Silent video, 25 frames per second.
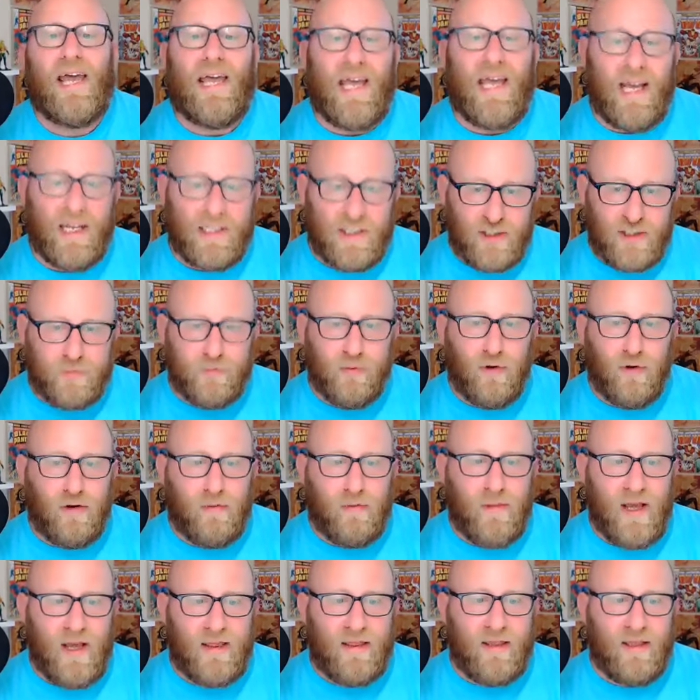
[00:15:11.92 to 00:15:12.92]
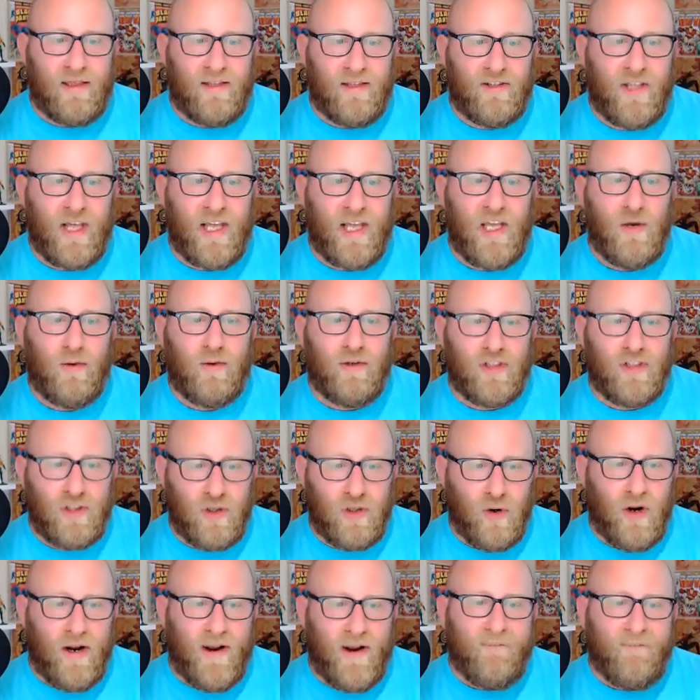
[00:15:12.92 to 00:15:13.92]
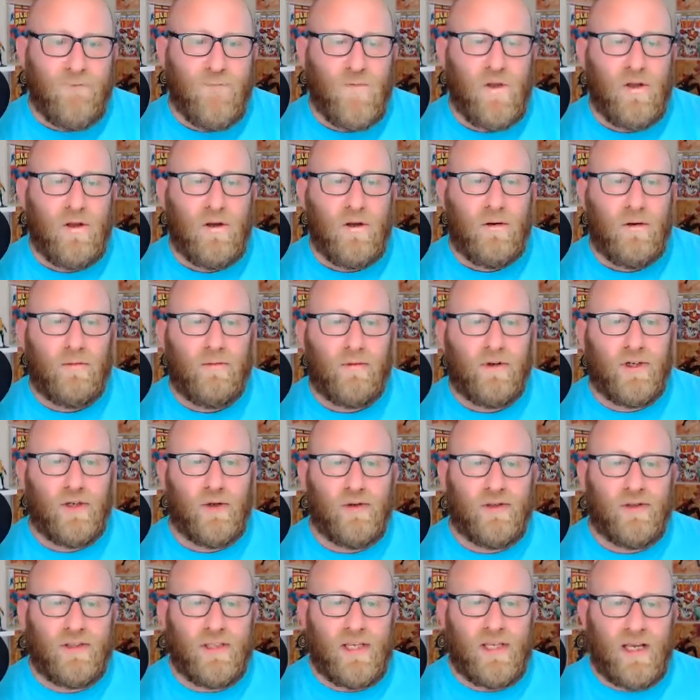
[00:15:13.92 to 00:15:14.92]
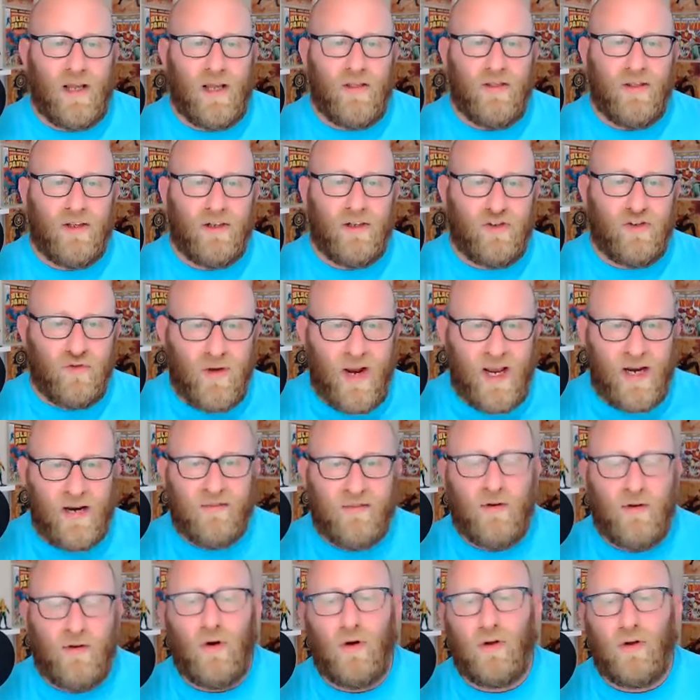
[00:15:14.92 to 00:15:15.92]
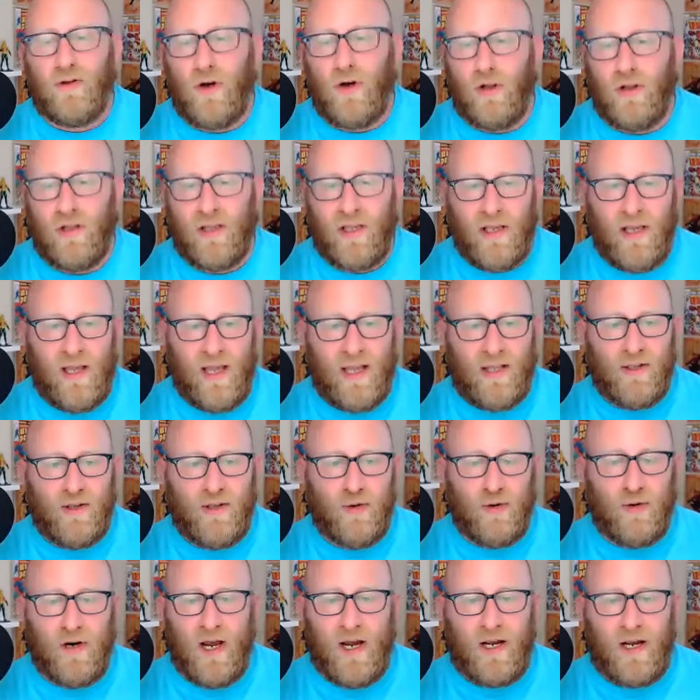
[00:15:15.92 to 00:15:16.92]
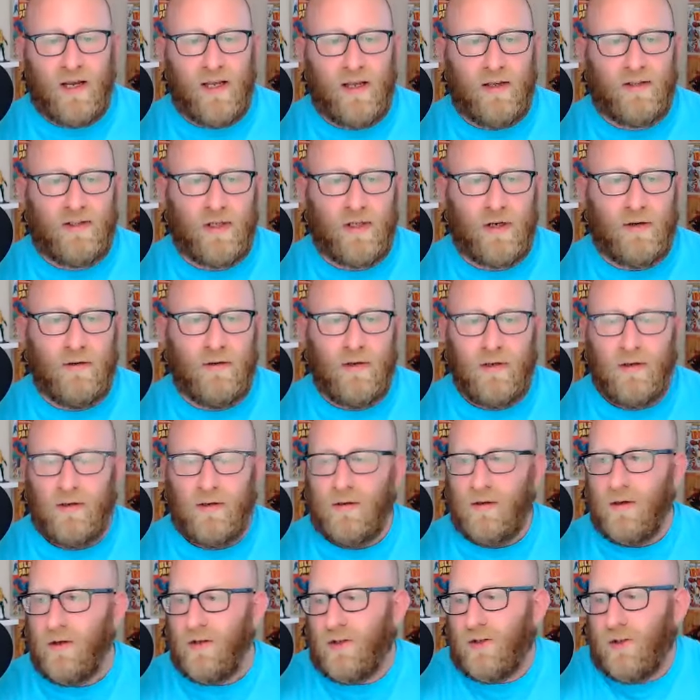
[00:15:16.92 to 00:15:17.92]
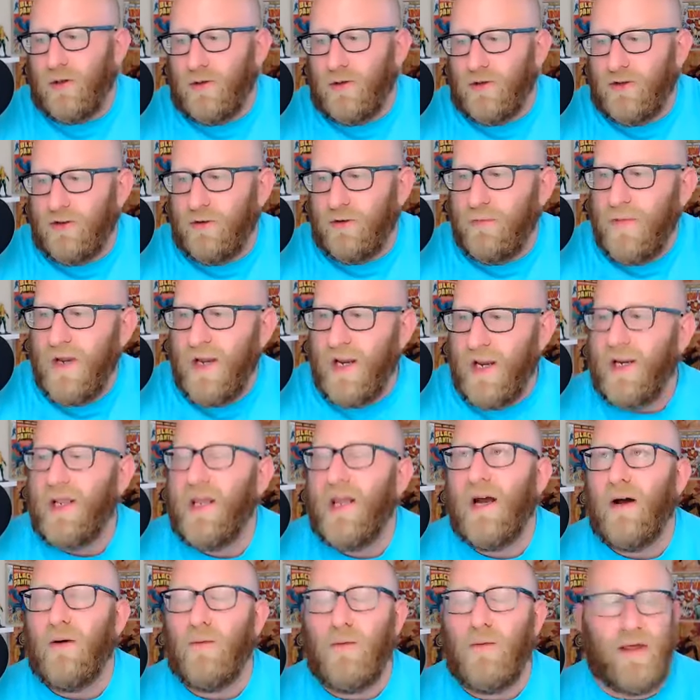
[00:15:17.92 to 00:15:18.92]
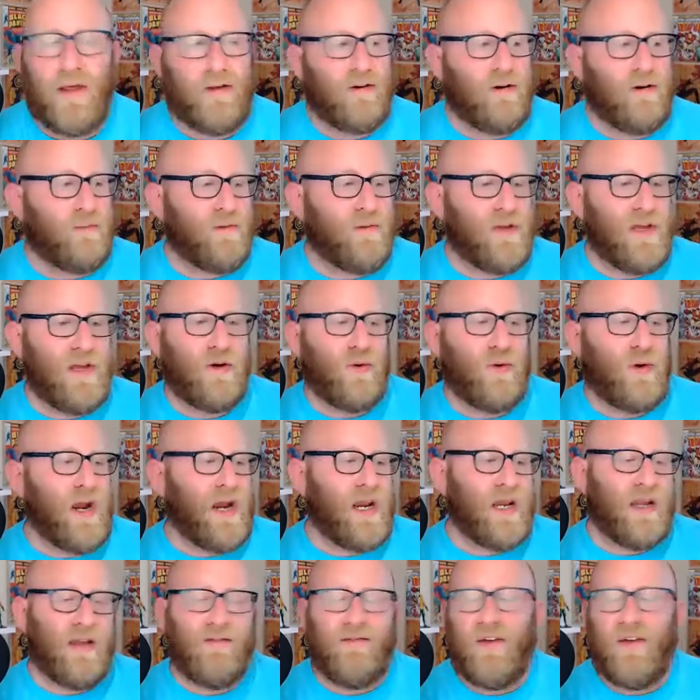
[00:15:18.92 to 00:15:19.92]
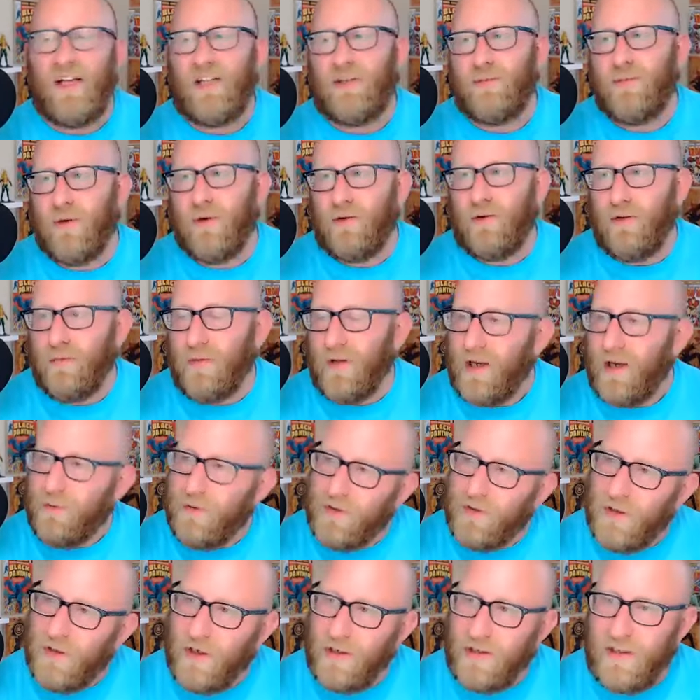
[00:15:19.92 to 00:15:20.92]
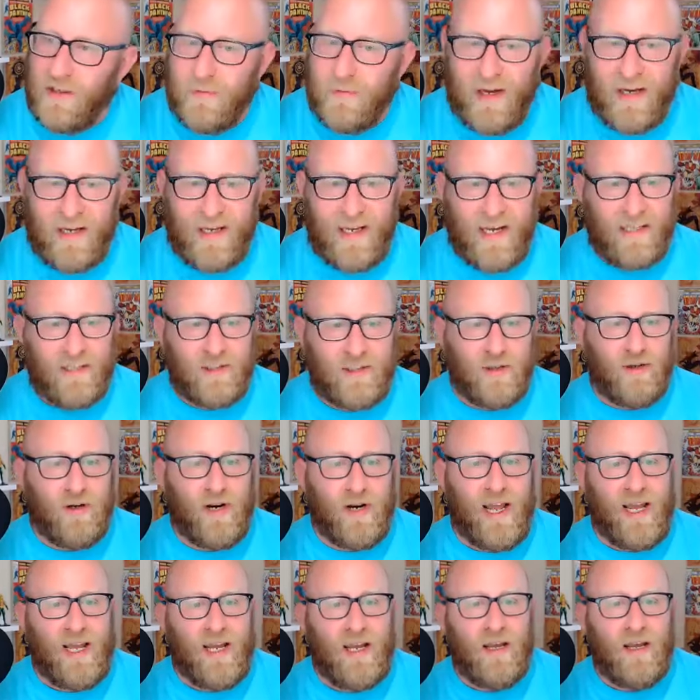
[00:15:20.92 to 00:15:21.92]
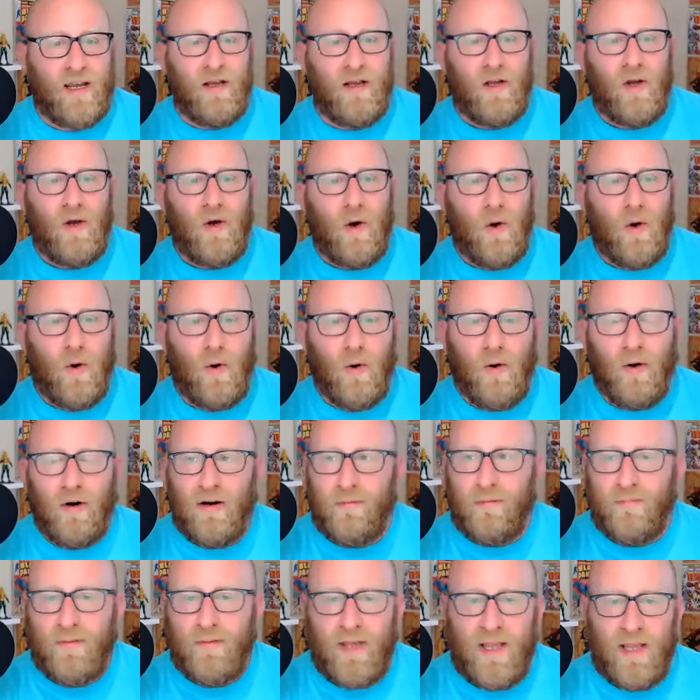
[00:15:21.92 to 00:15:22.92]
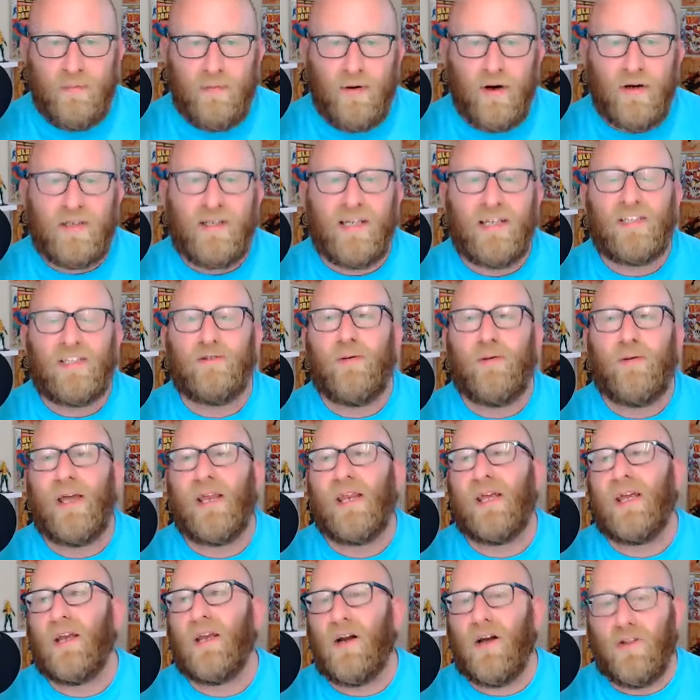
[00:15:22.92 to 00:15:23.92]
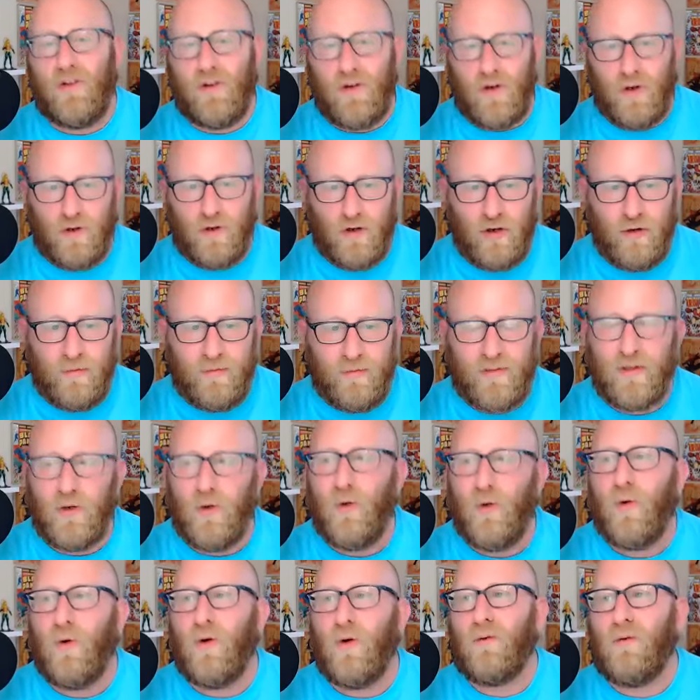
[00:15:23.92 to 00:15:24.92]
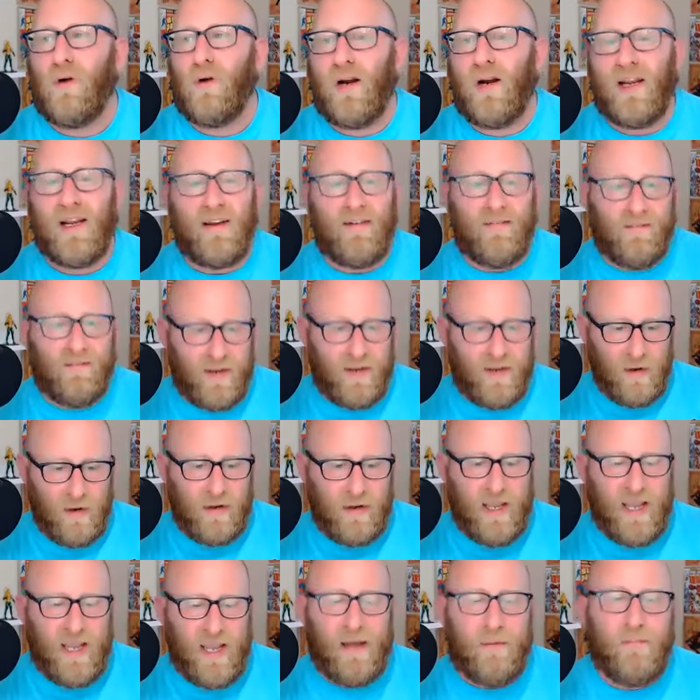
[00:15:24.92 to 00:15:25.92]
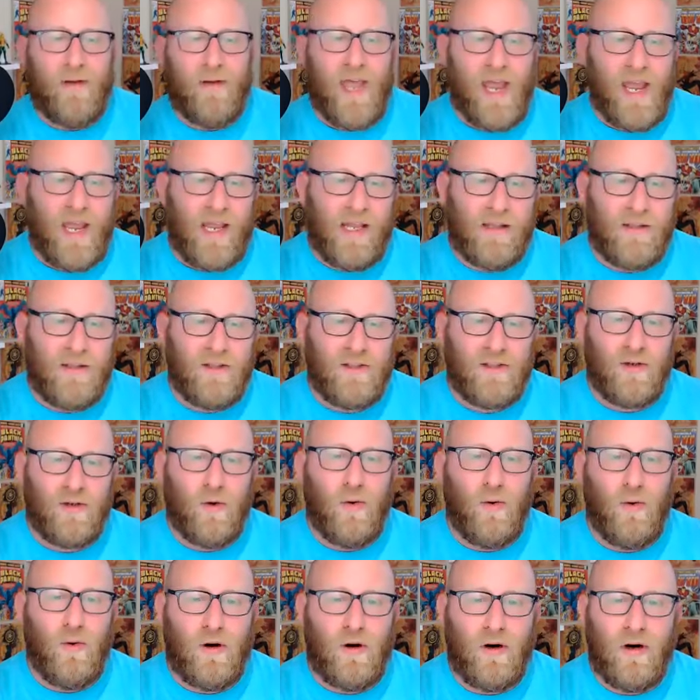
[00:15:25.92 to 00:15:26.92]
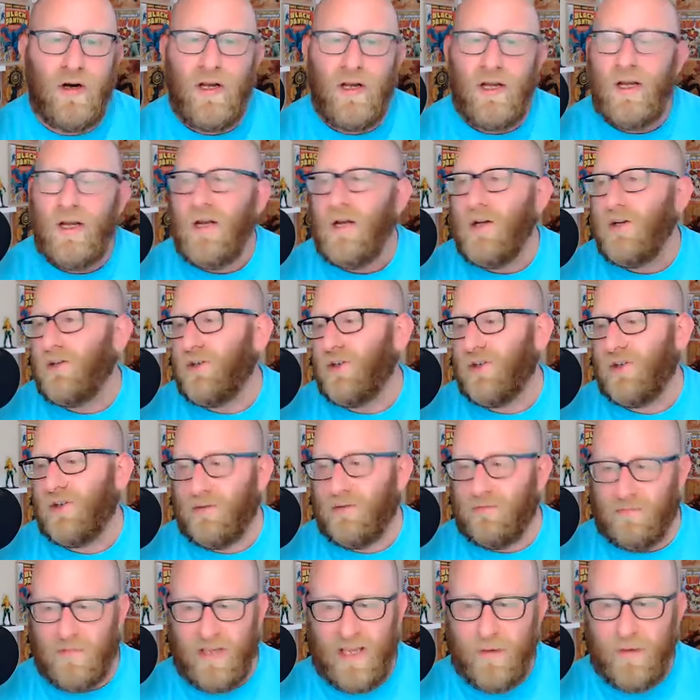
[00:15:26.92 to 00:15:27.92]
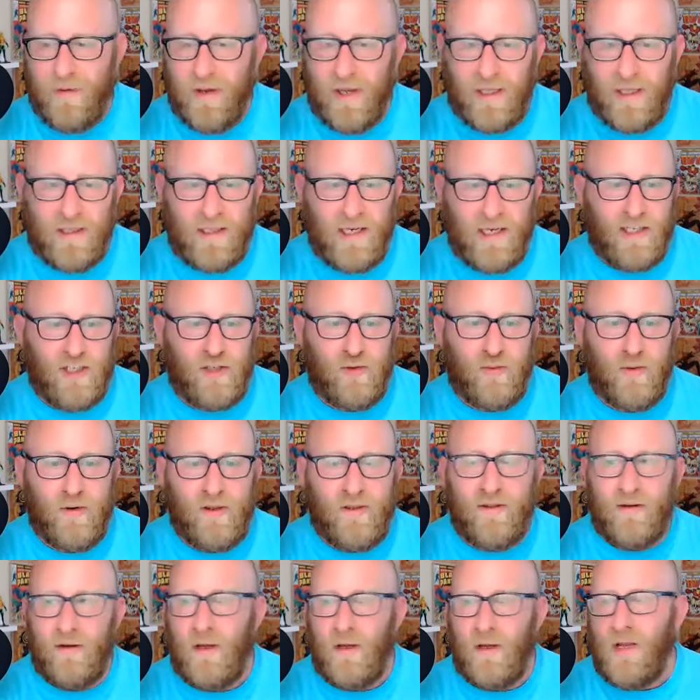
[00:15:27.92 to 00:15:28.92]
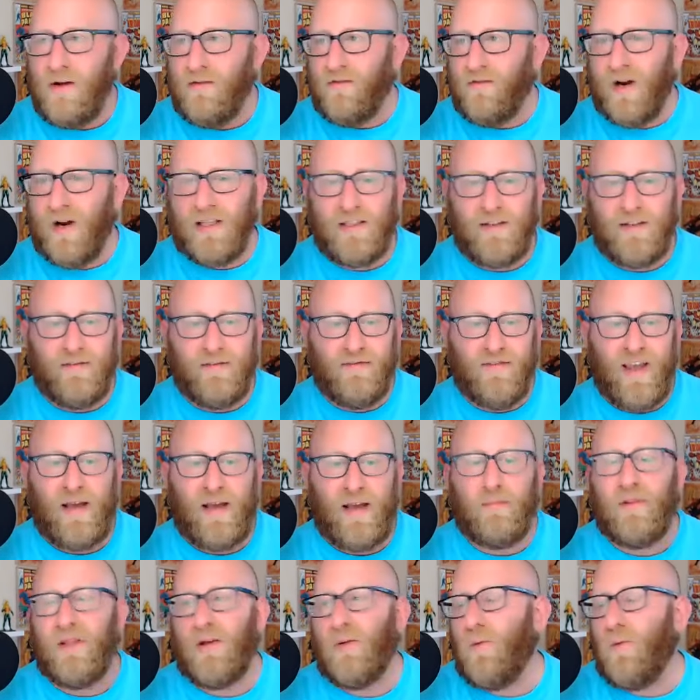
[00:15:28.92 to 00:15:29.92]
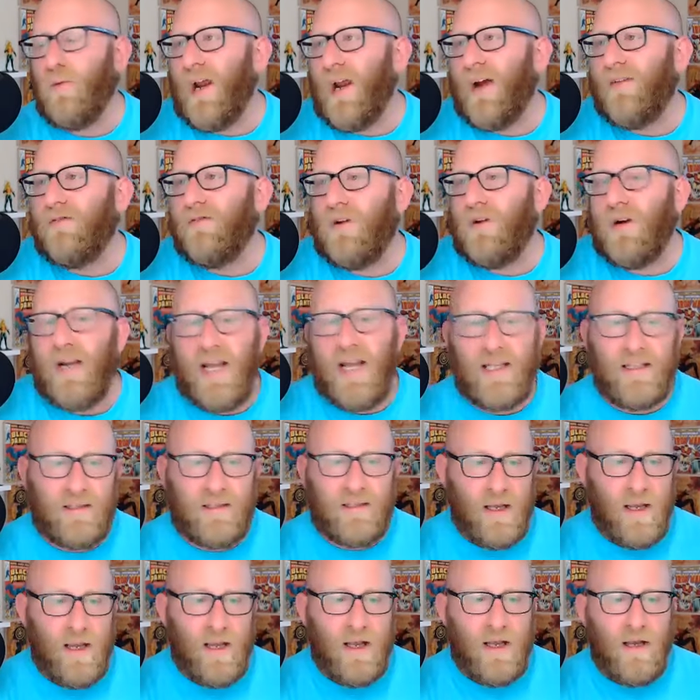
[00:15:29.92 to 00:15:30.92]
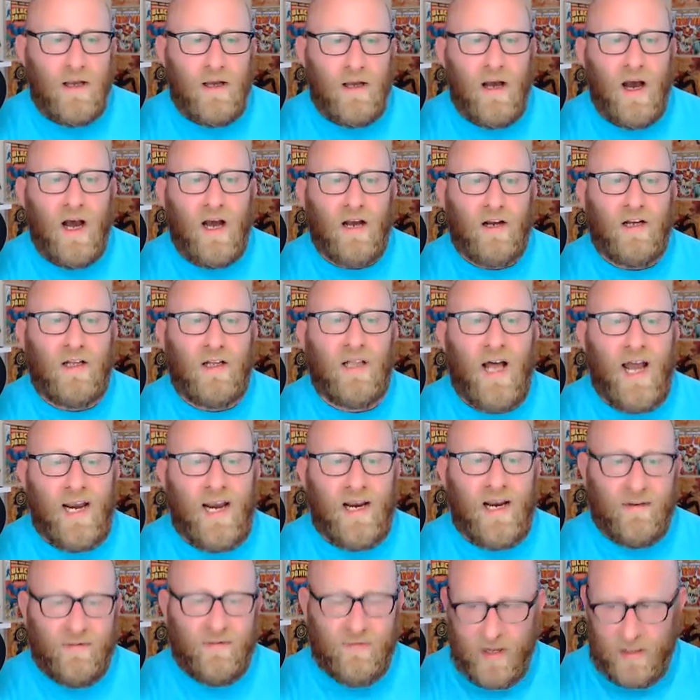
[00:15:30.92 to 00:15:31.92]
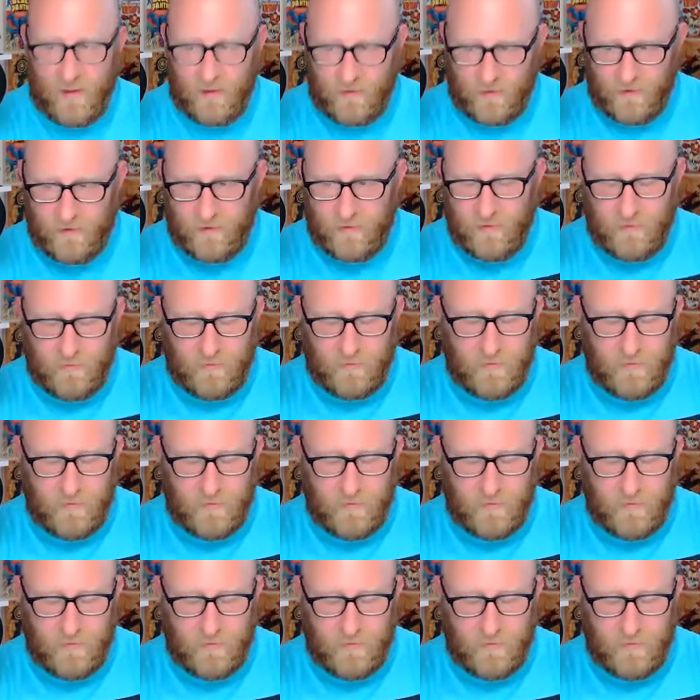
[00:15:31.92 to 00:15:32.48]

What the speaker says: Explore methods that you enjoy, reducing the dread of cold calling and door knocking. So social media, whether it be creating a Facebook group like we talked about yesterday, or it be participating in other groups, or running campaigns, or just keeping in touch with friends and family, whatever it is. Client events.